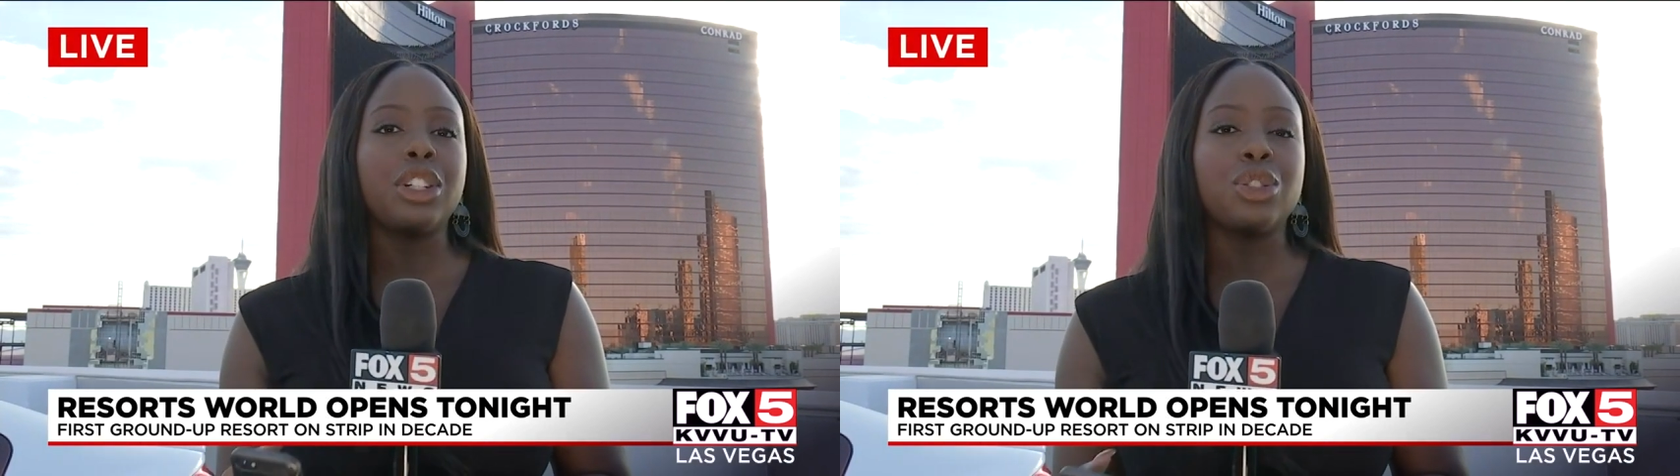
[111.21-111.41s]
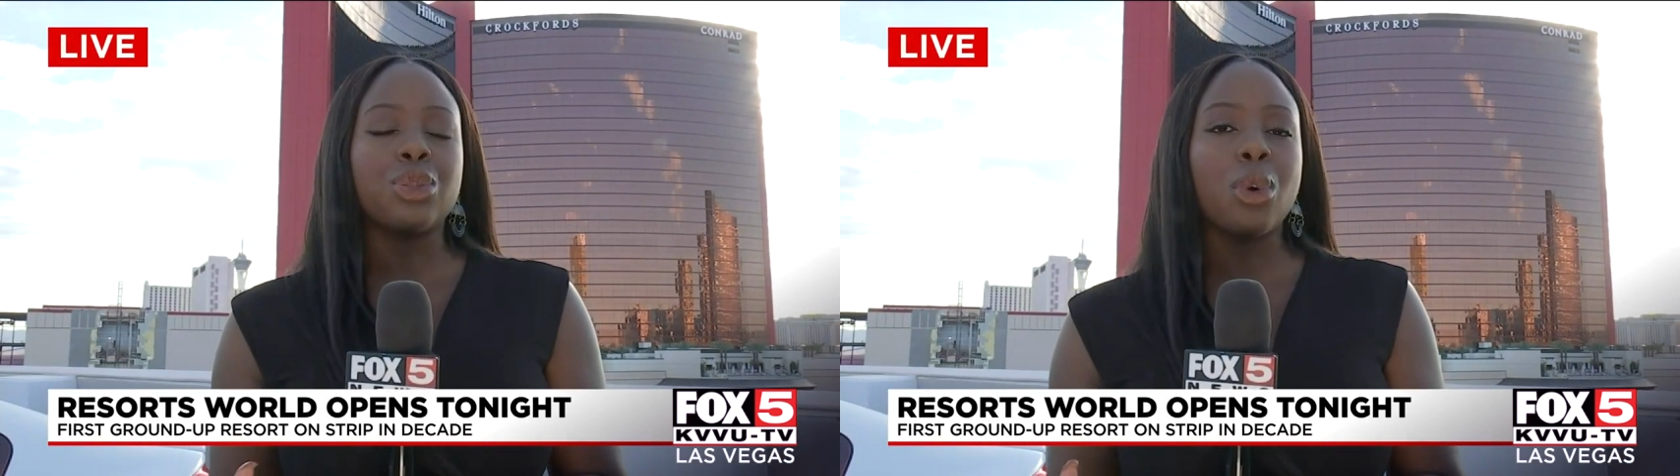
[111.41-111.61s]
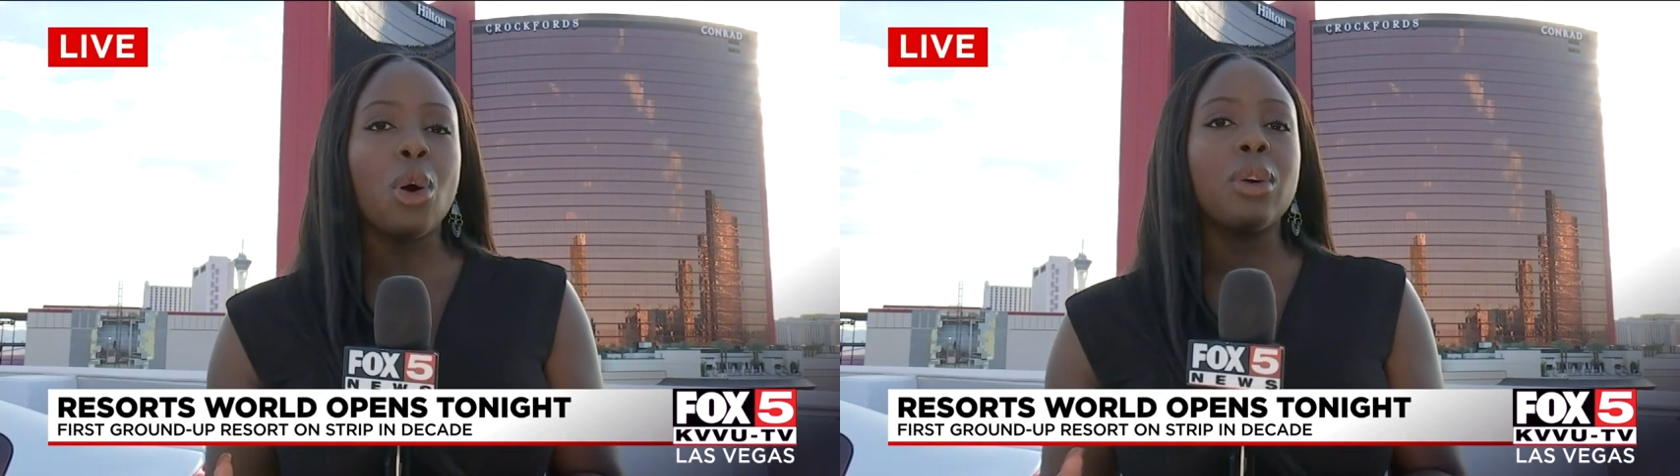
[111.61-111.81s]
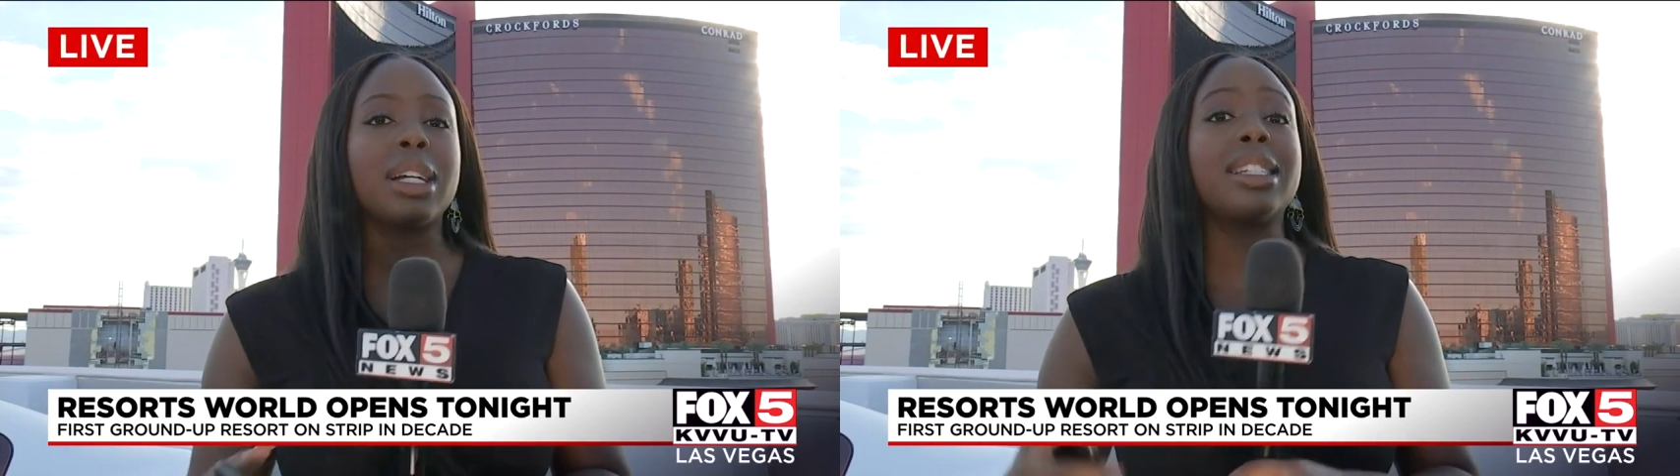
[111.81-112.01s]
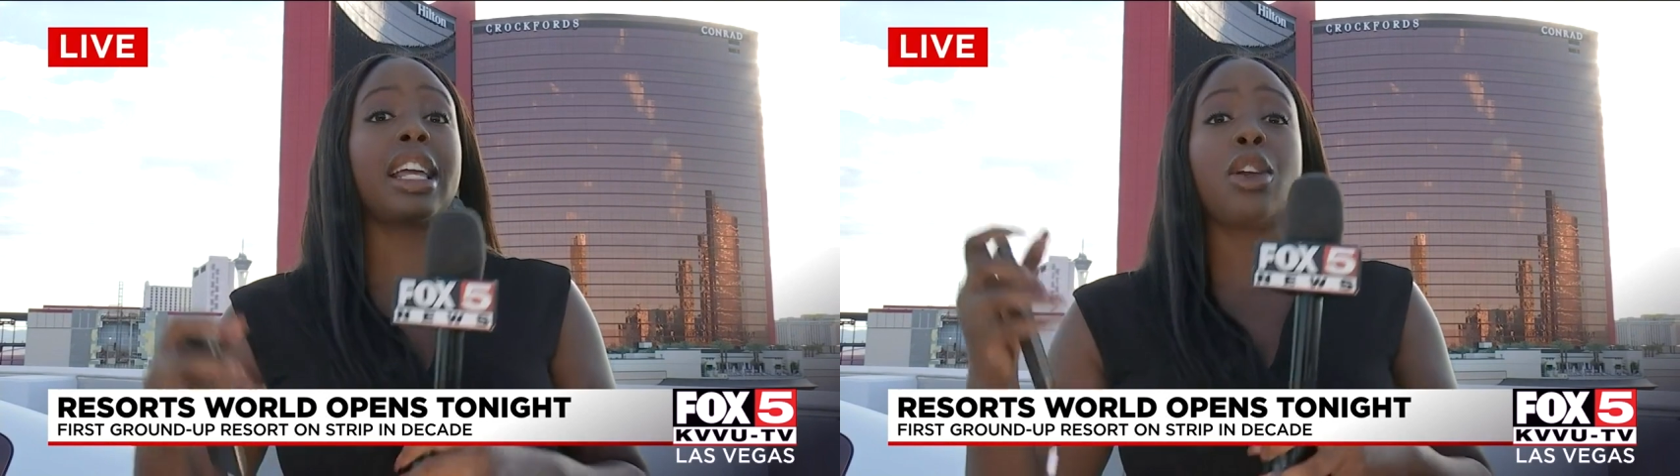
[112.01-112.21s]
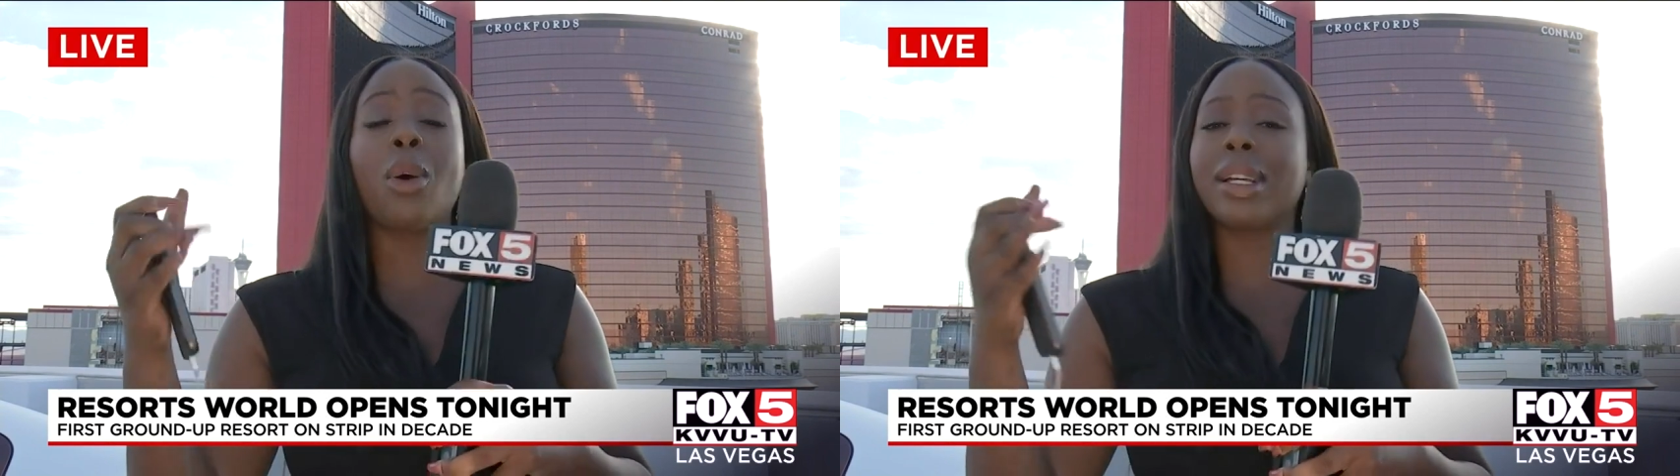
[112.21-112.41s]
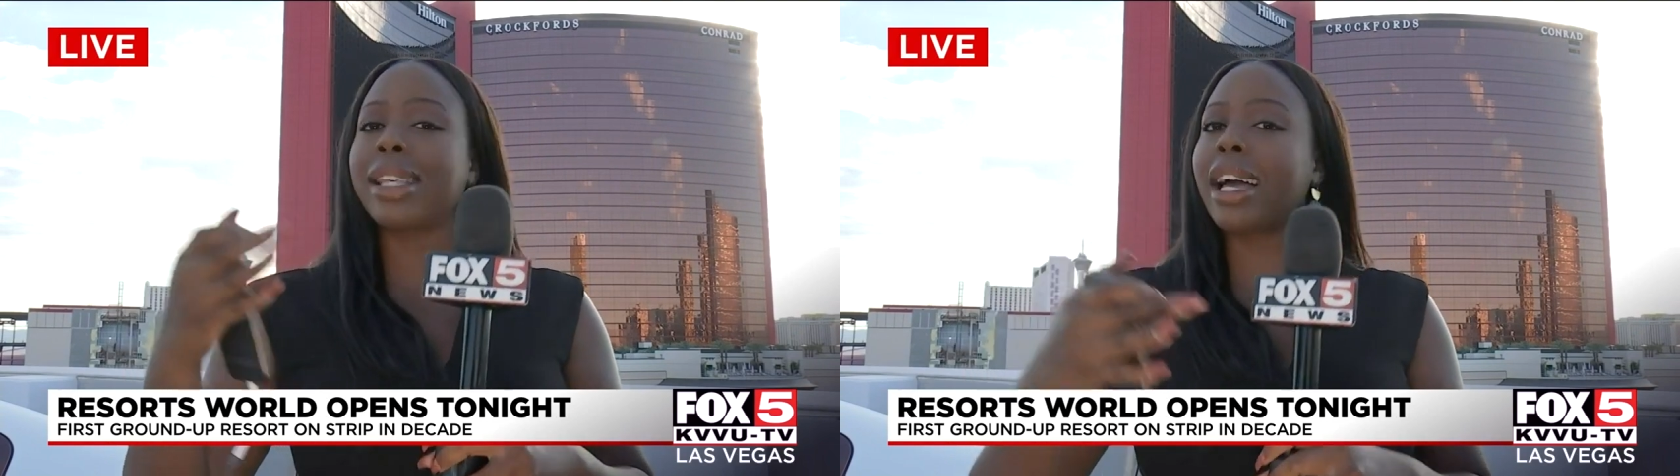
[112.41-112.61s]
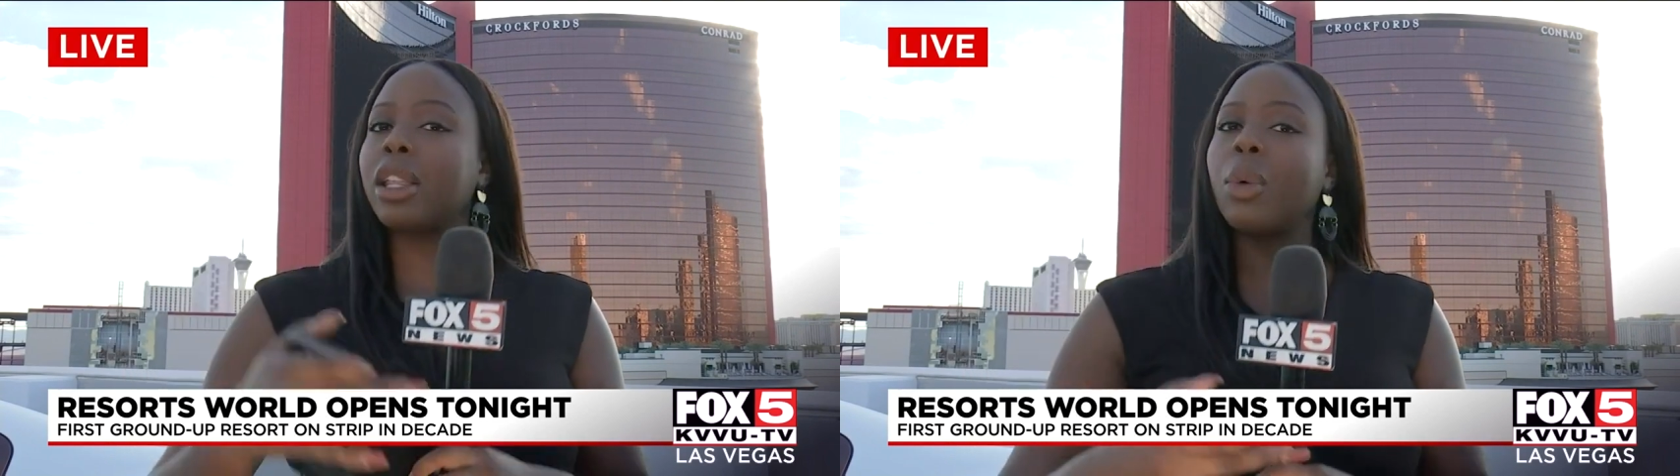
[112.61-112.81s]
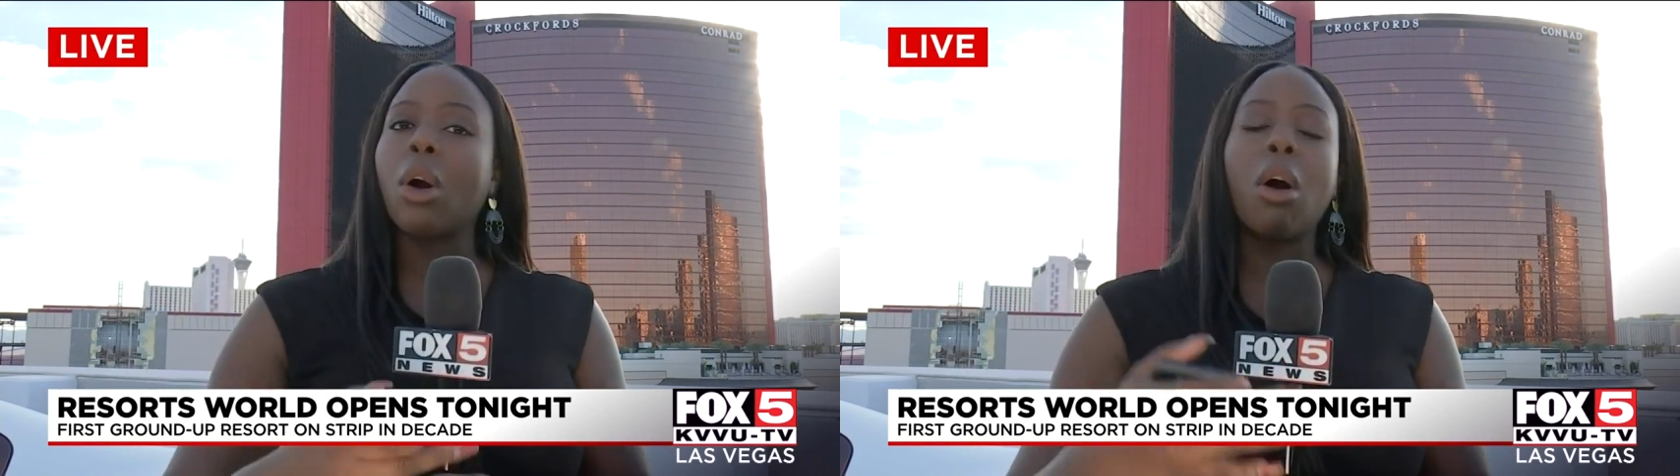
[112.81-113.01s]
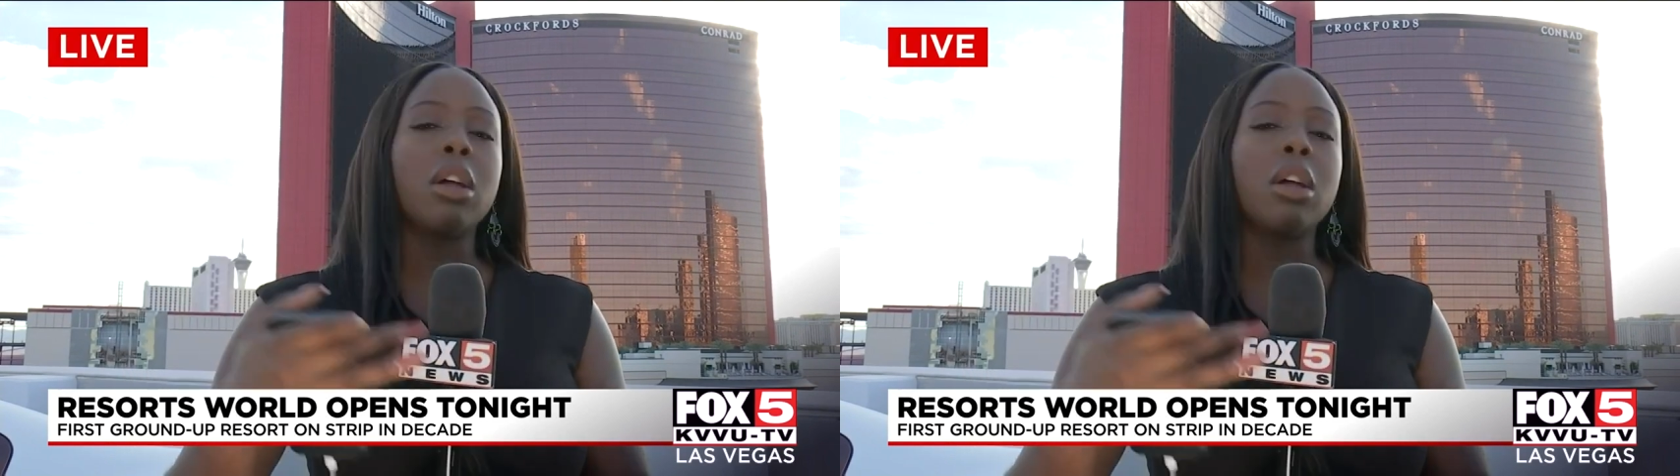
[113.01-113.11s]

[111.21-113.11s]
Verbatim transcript: control because they know exactly where